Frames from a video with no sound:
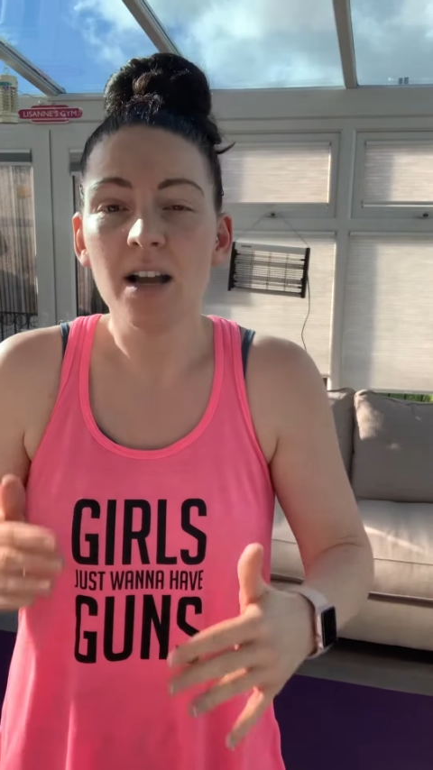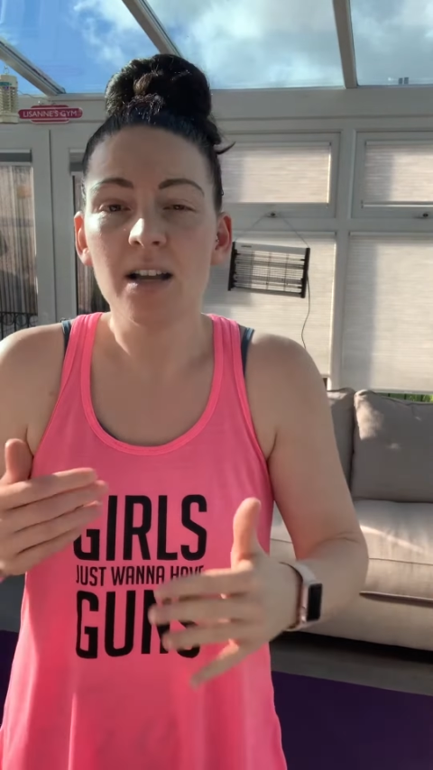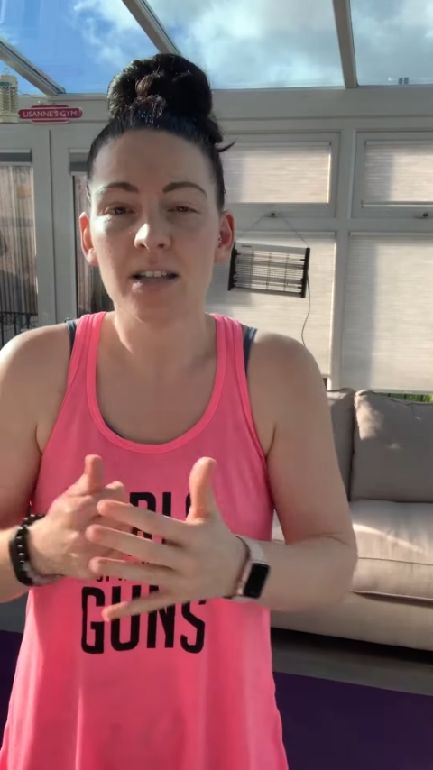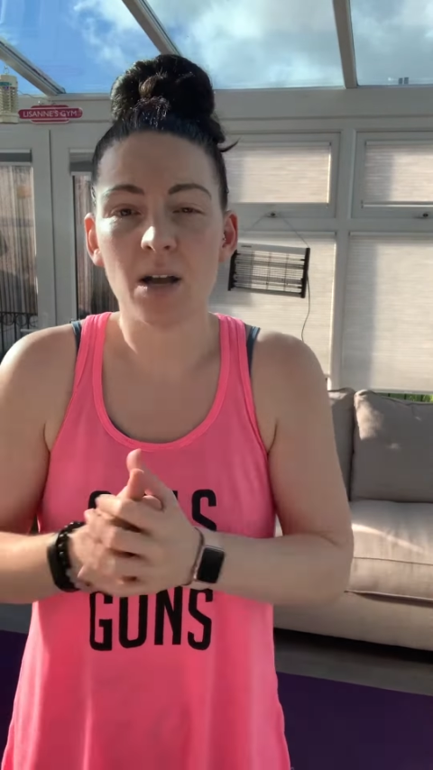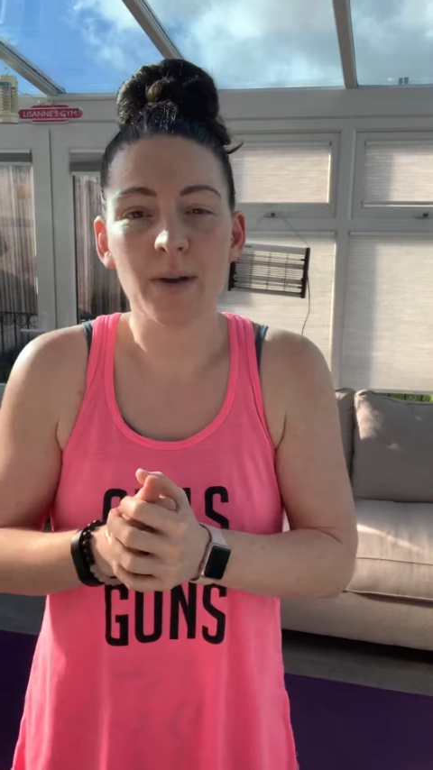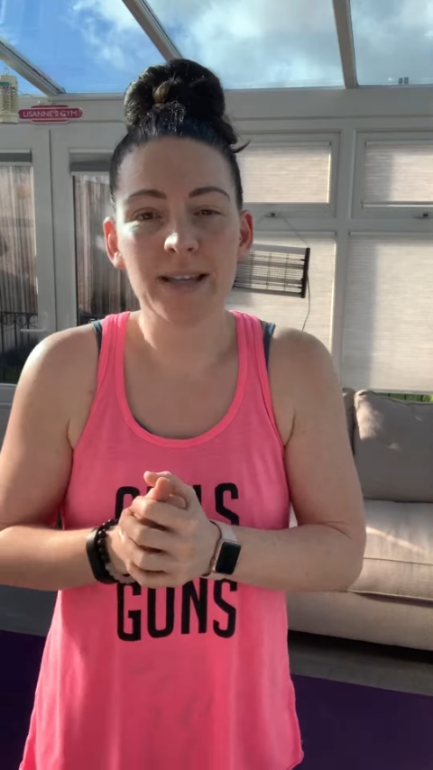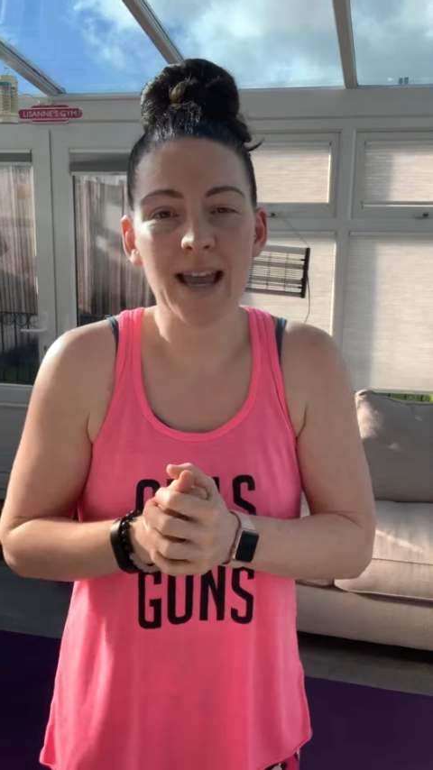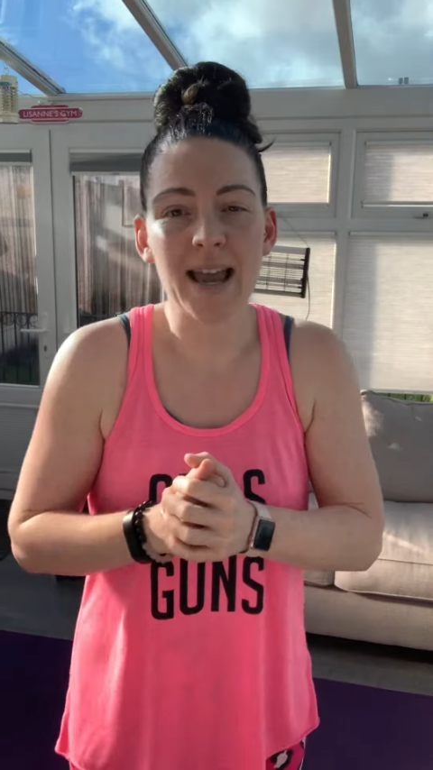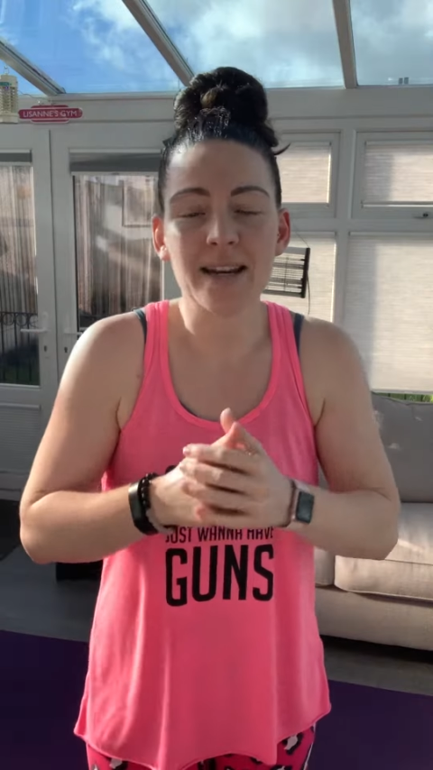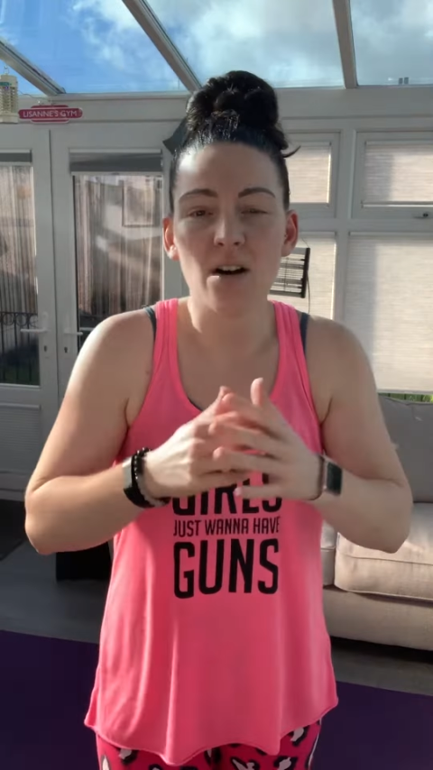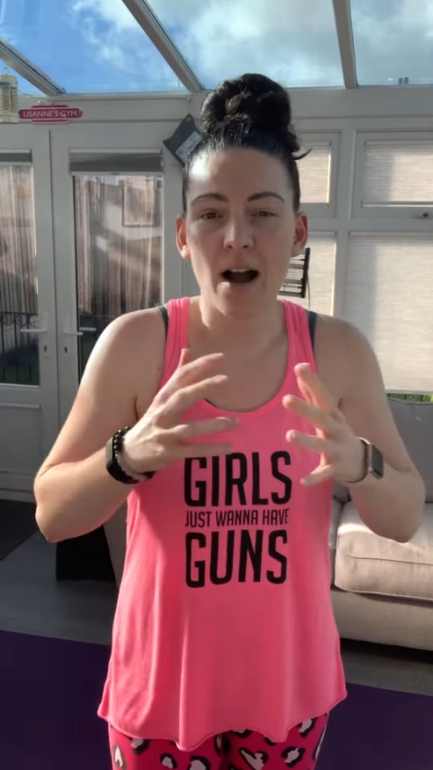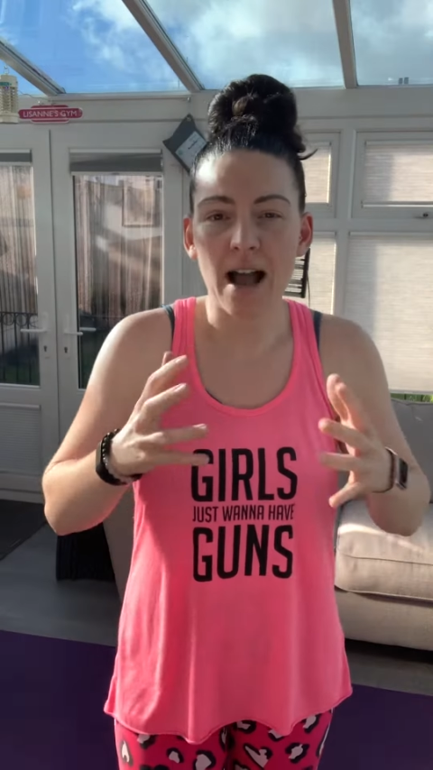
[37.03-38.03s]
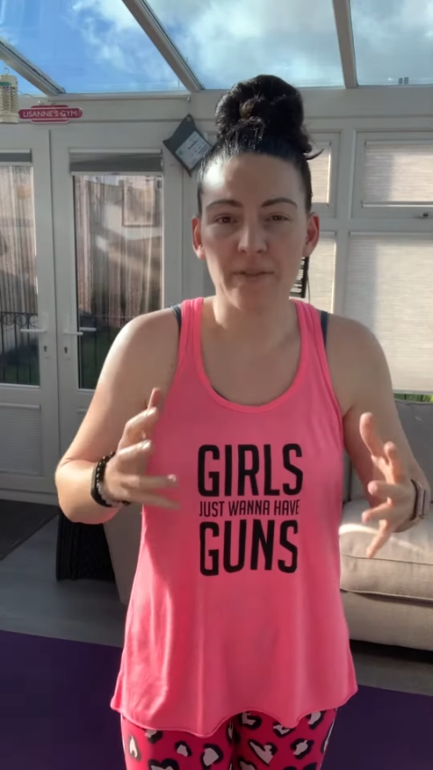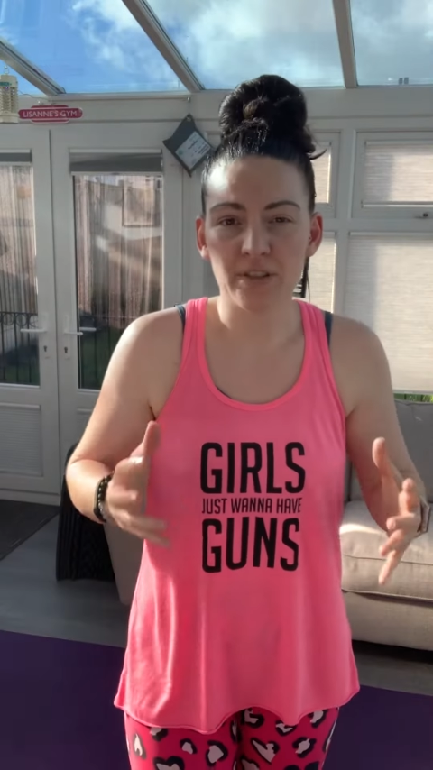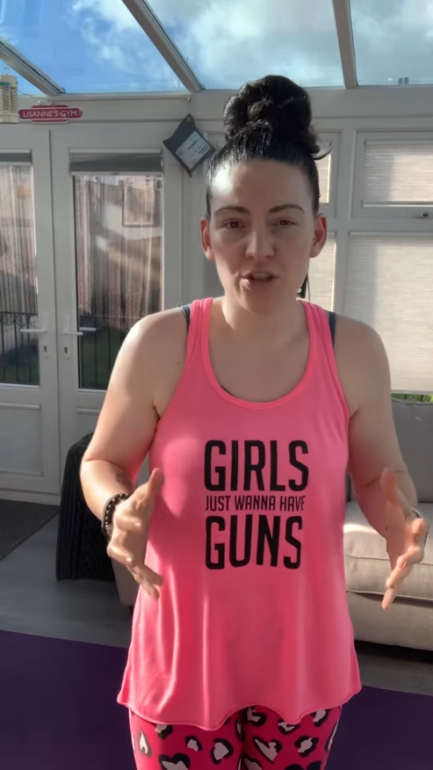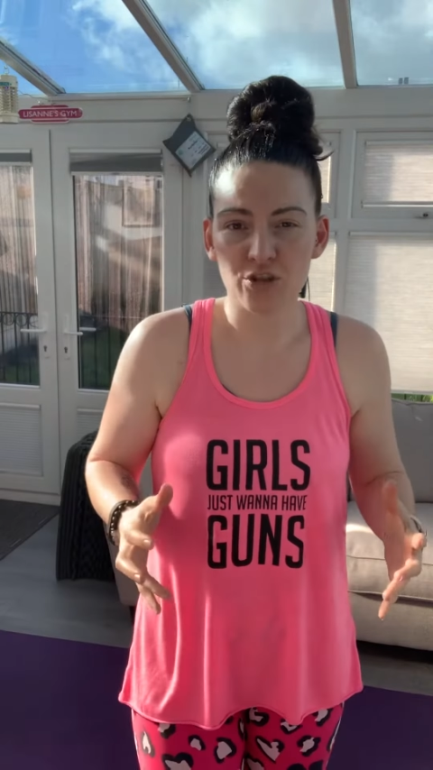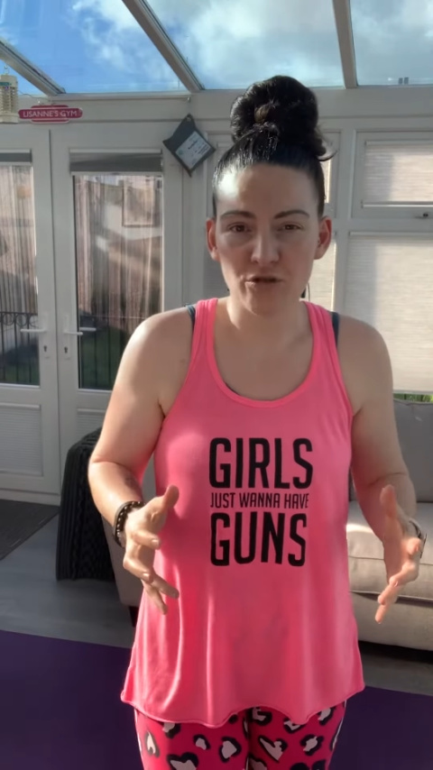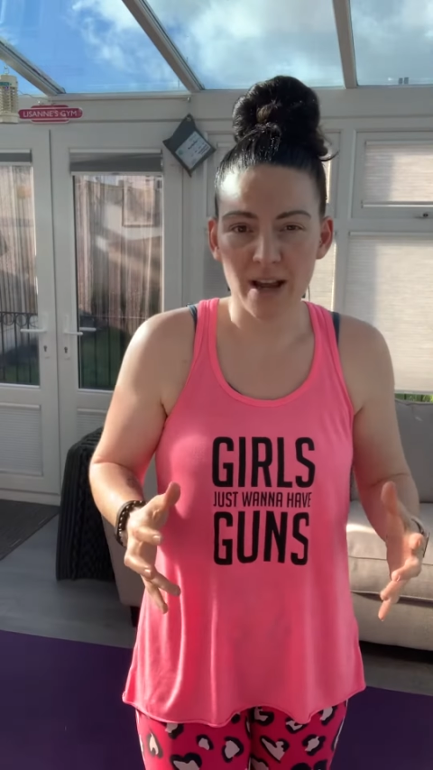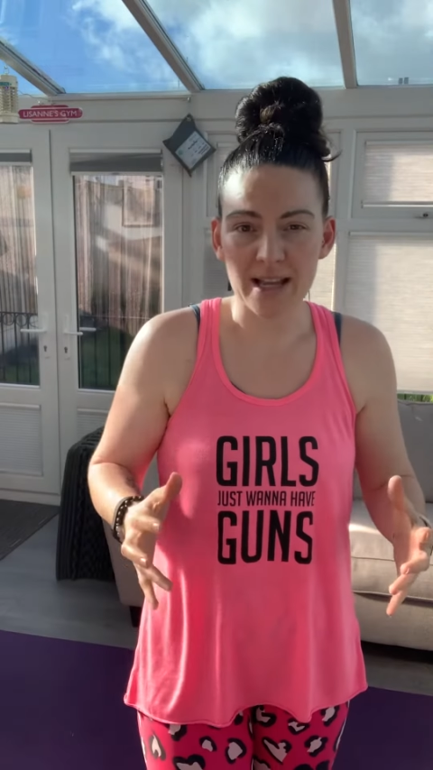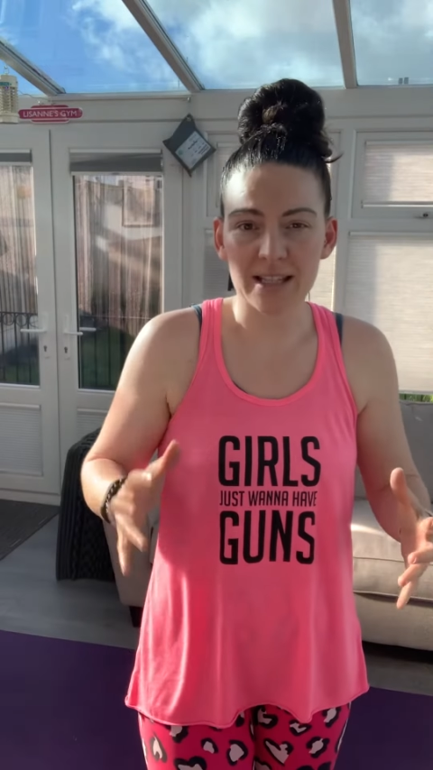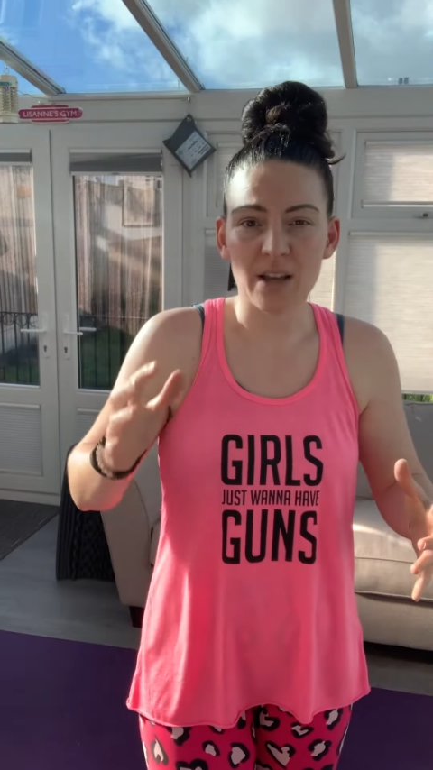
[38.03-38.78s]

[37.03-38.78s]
So again, I have to stress,